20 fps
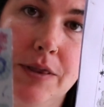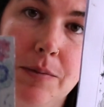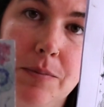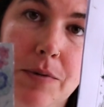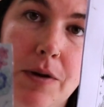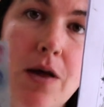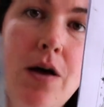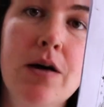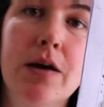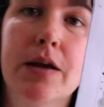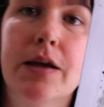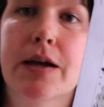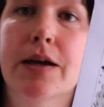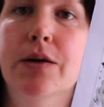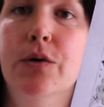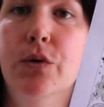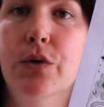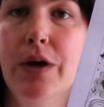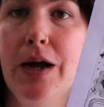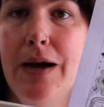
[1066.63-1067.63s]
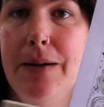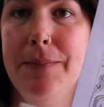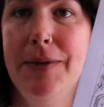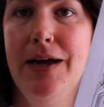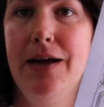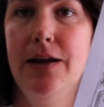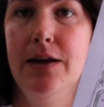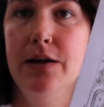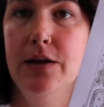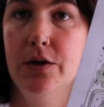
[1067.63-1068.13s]
the block it'll come
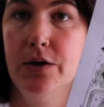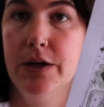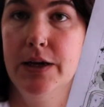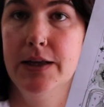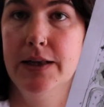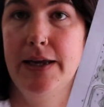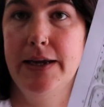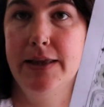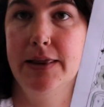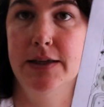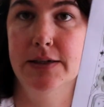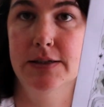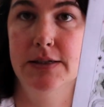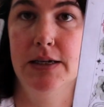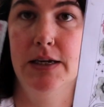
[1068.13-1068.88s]
out looking like this